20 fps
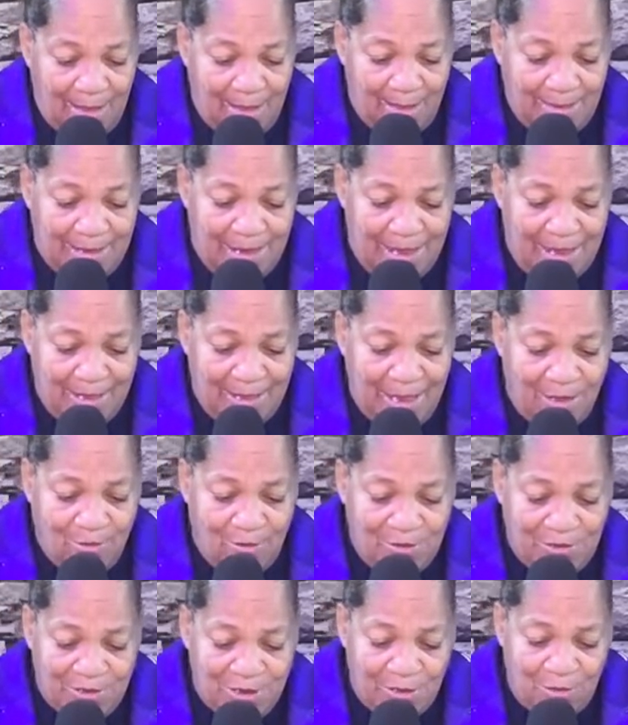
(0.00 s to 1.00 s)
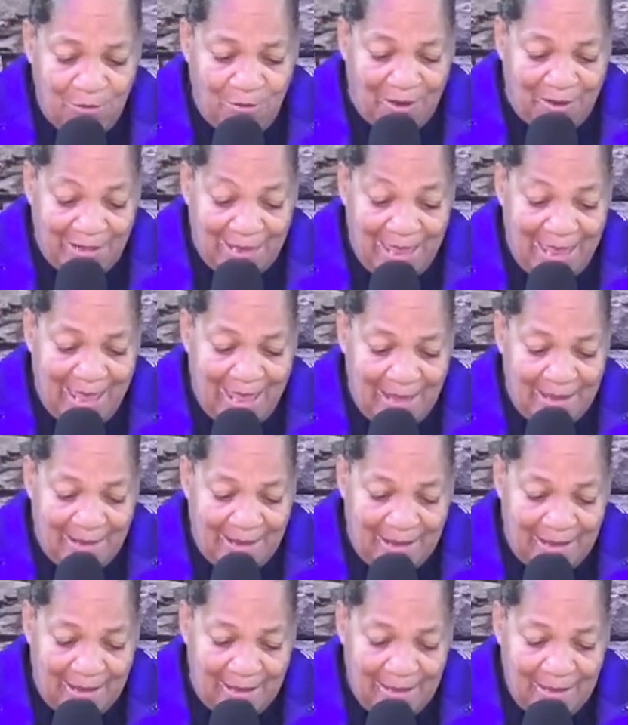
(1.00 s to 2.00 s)
Then those who
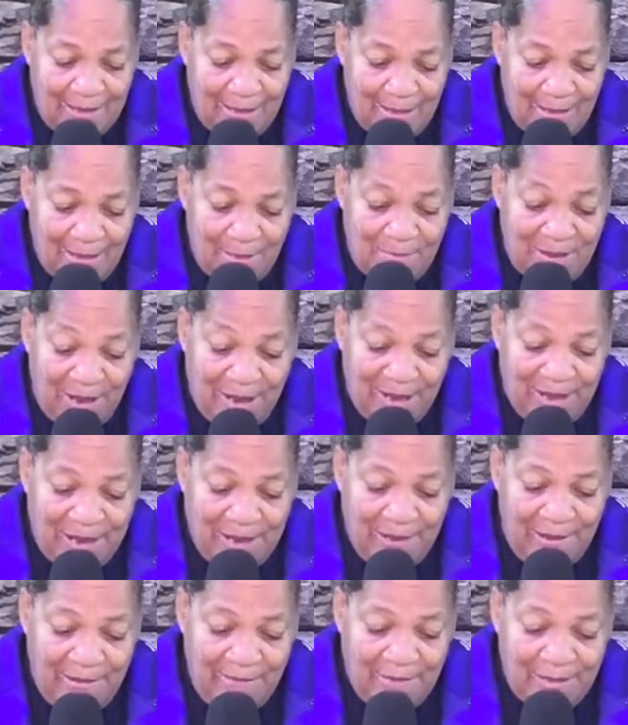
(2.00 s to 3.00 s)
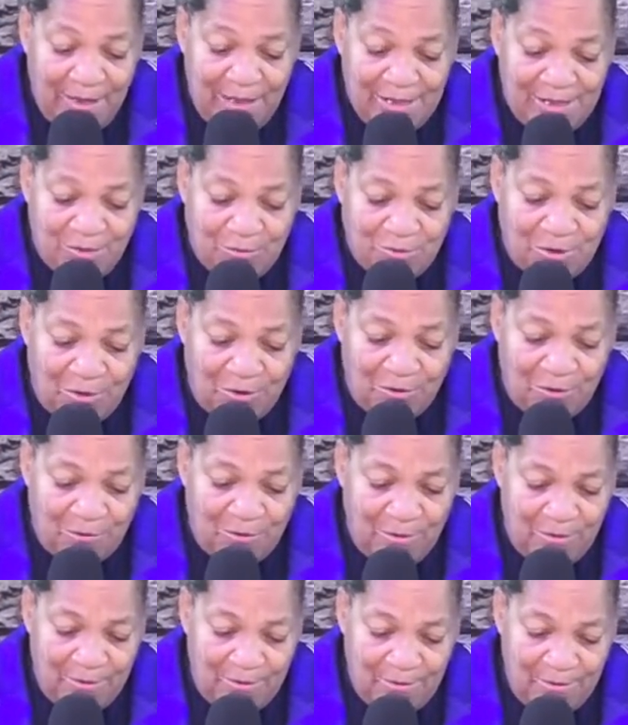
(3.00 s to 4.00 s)
gladly believed his
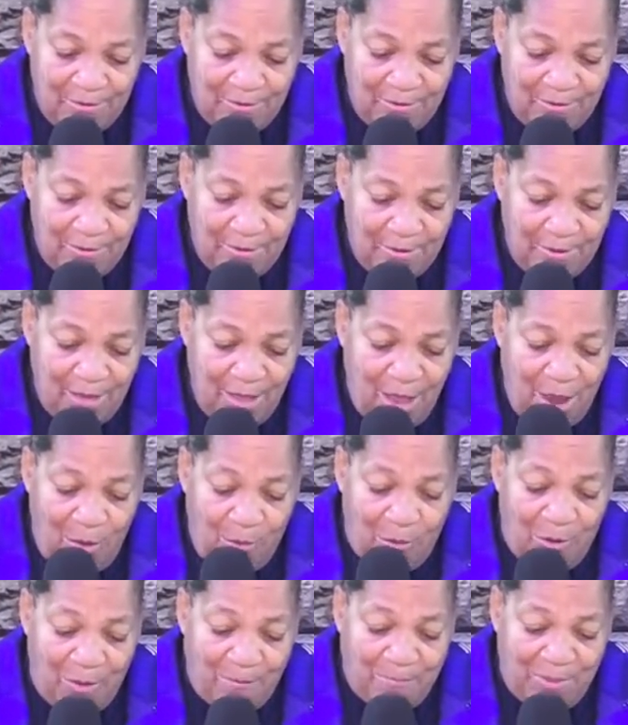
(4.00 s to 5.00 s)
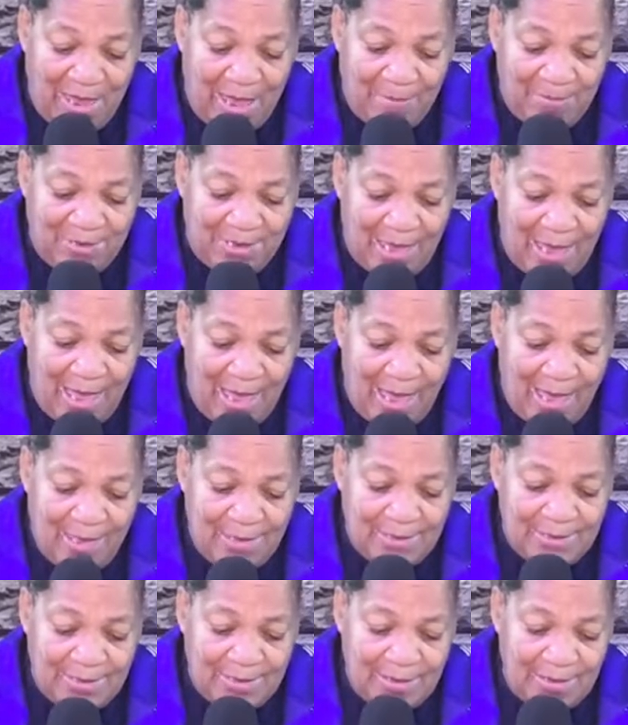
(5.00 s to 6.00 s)
word were
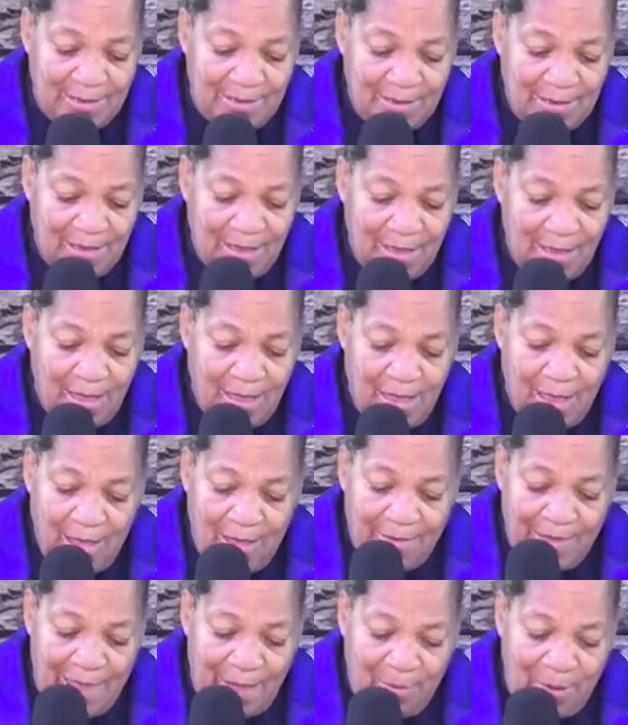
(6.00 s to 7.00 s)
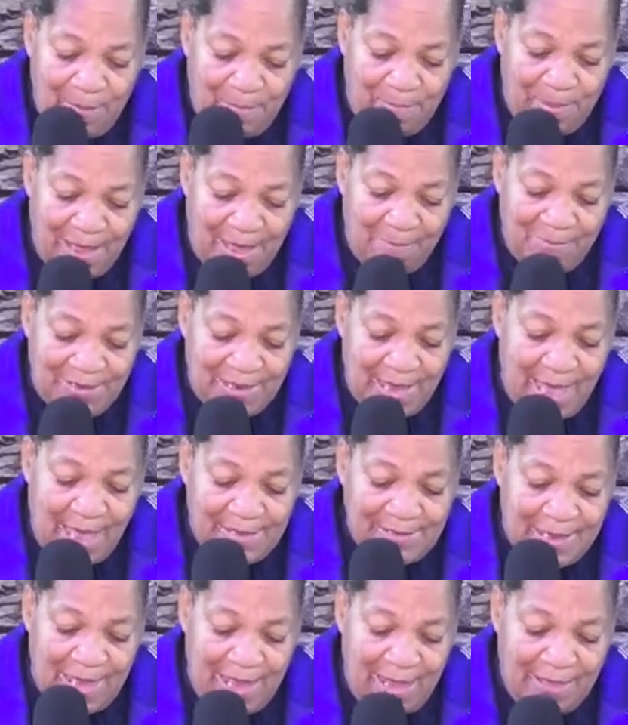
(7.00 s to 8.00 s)
baptized. They were
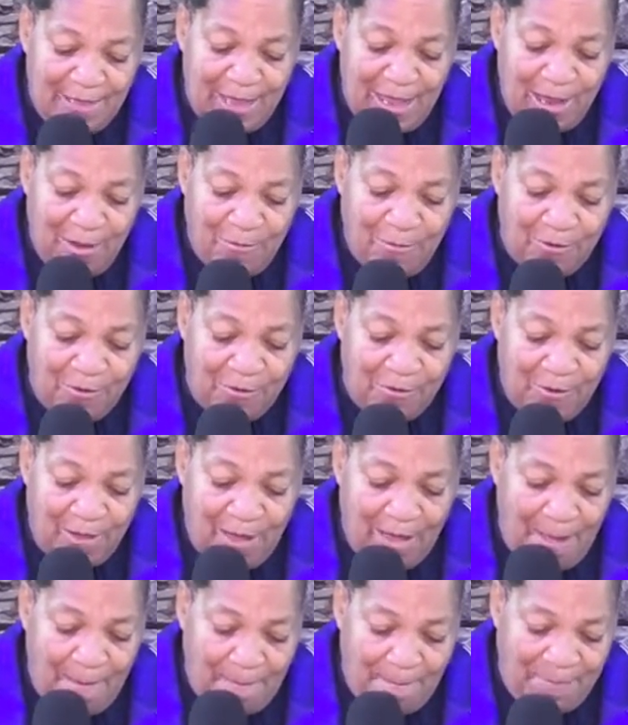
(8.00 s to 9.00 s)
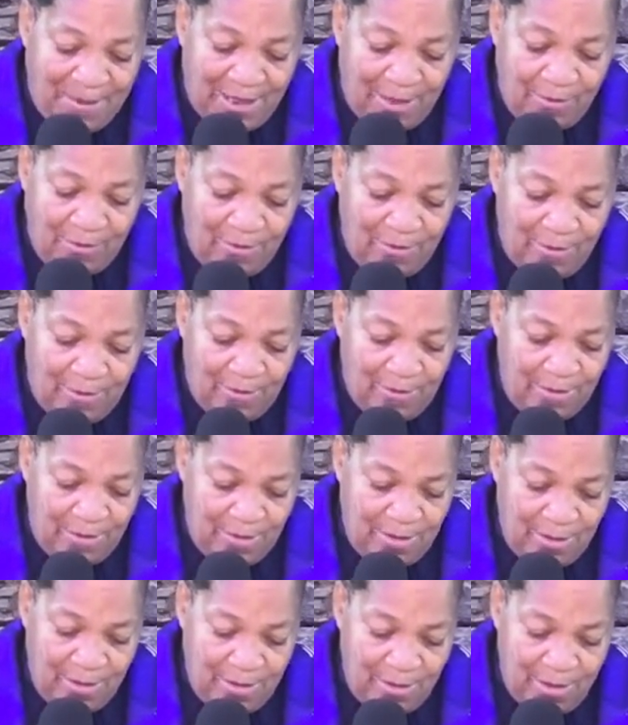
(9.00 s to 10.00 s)
baptized and they were about
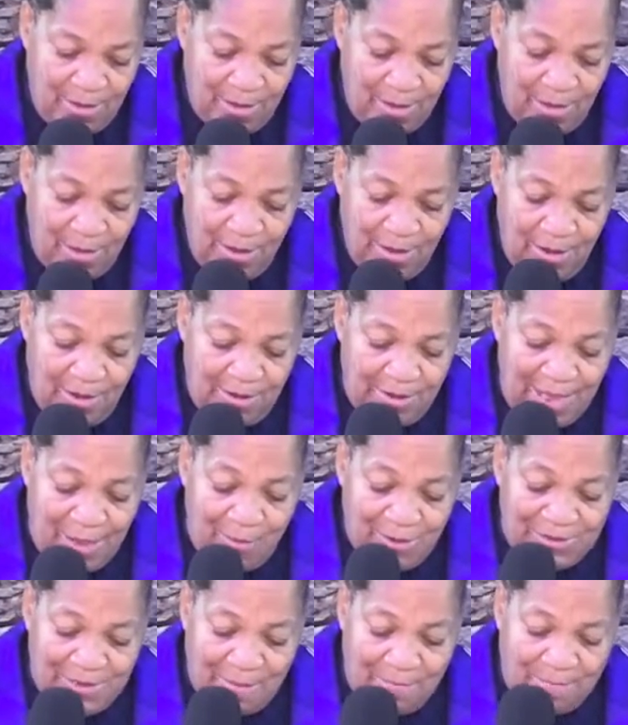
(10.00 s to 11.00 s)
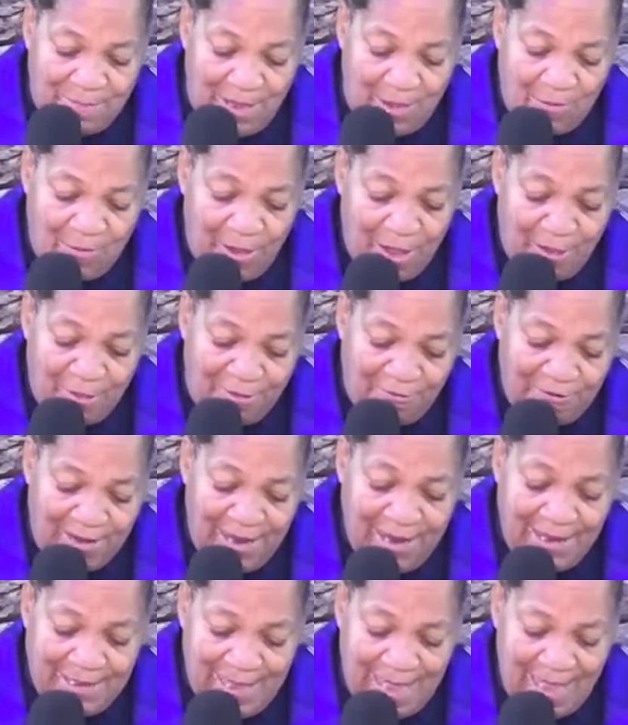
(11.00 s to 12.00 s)
there was about
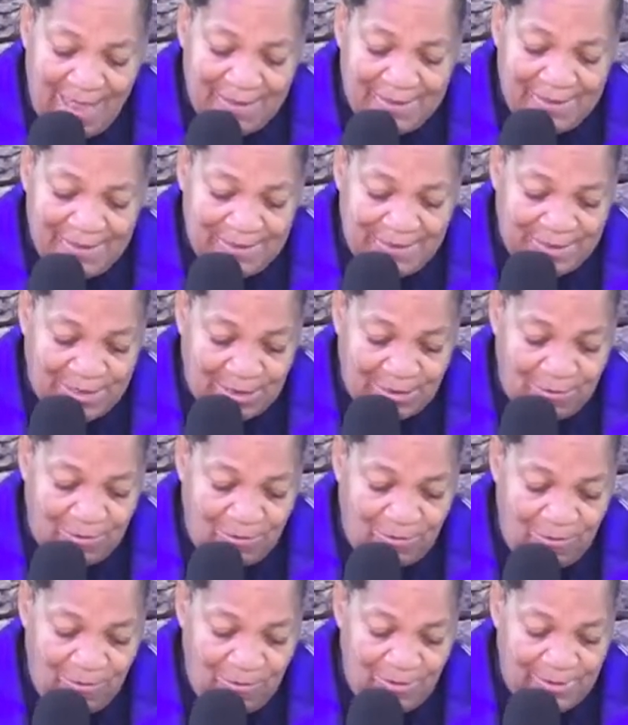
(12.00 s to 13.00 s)
3,000 souls